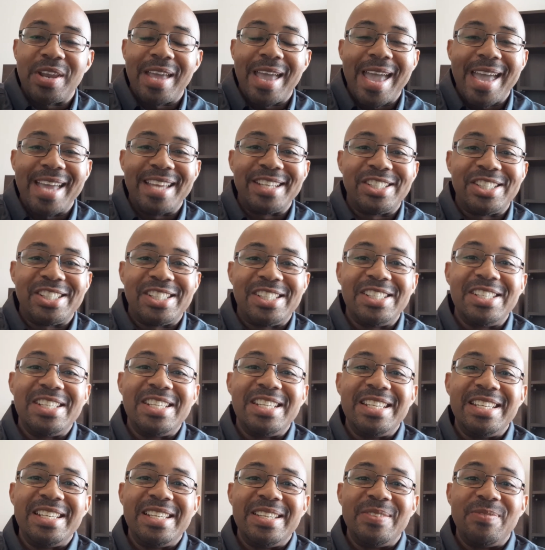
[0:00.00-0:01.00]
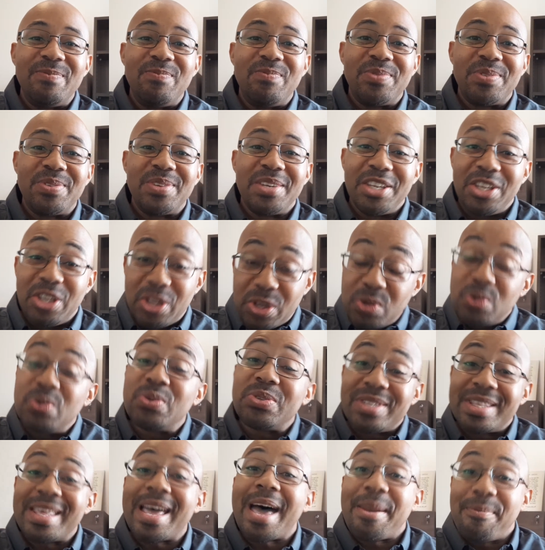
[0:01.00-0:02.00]
and she
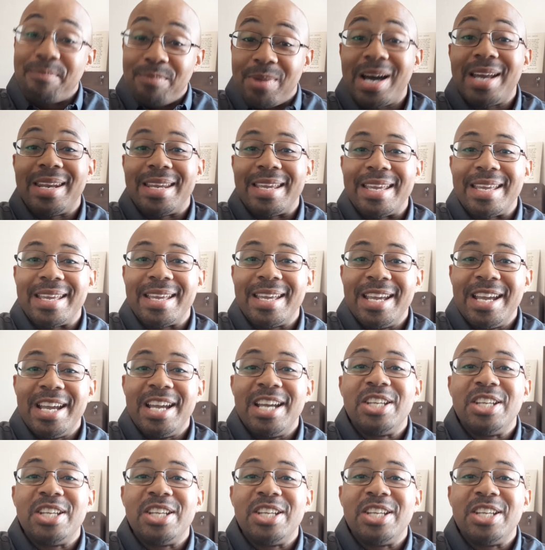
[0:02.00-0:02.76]
used that money